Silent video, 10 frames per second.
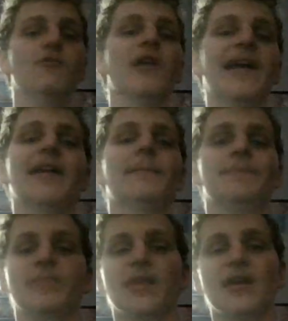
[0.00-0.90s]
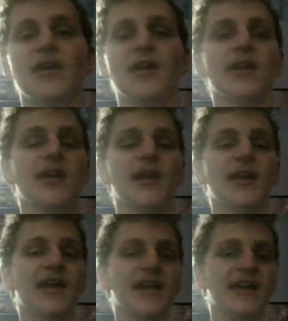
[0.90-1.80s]
way.
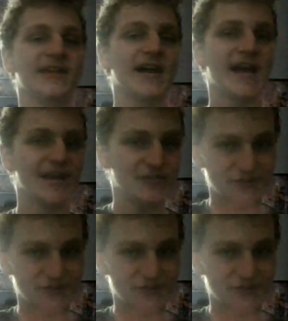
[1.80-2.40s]
And every